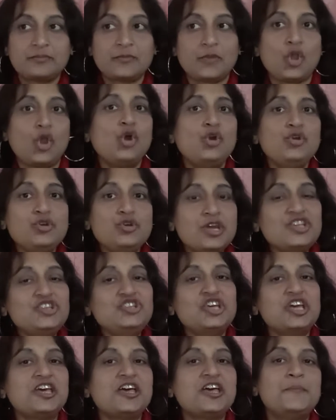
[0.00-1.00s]
Or you can
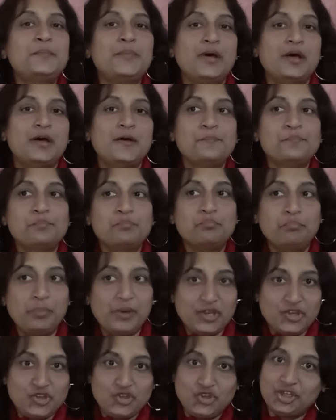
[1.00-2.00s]
check up
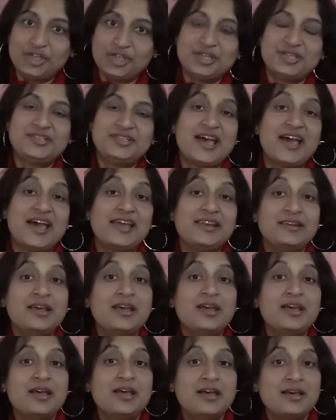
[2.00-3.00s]
pictures
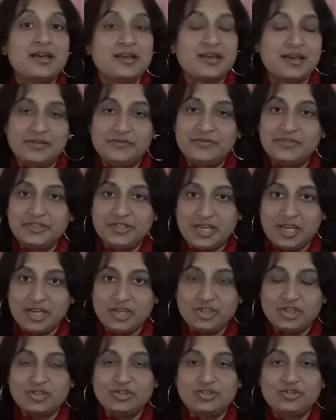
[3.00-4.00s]
and
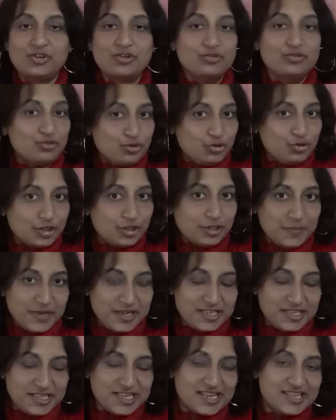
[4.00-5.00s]
conversations on social
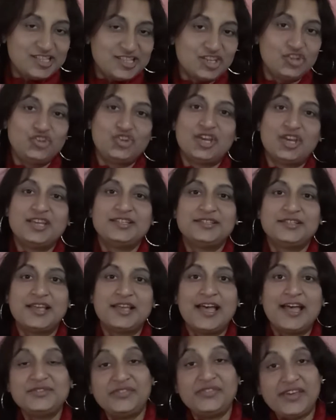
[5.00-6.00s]
media such as
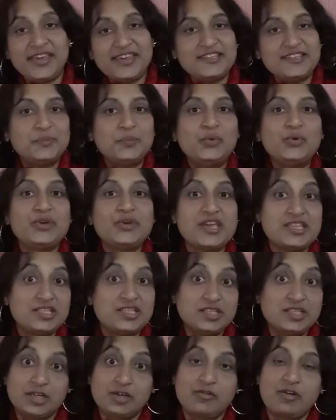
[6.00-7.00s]
Facebook,
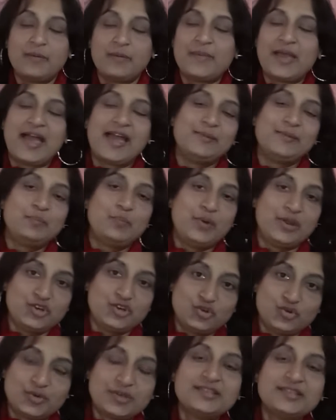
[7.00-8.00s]
Instagram, and
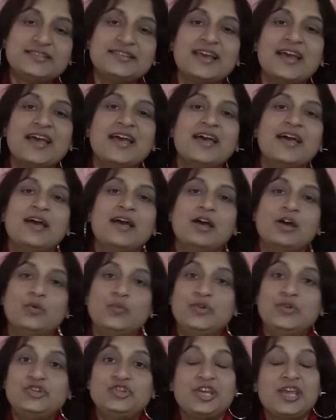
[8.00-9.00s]
Pinterest,
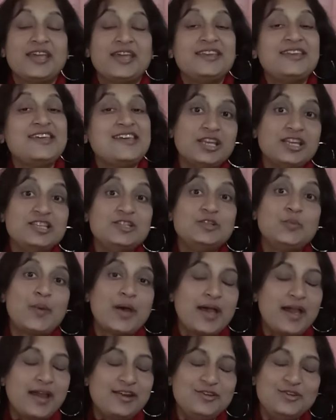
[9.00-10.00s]
which can
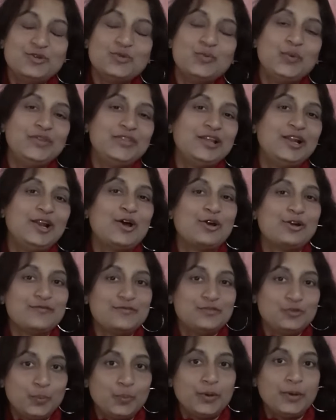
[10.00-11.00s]
inspire you with a lot
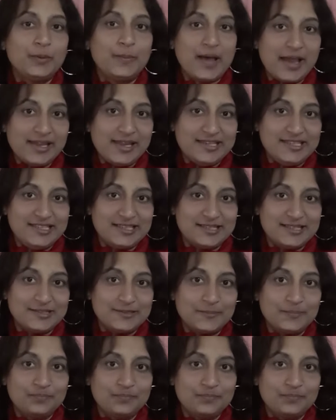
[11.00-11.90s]
of superb ideas.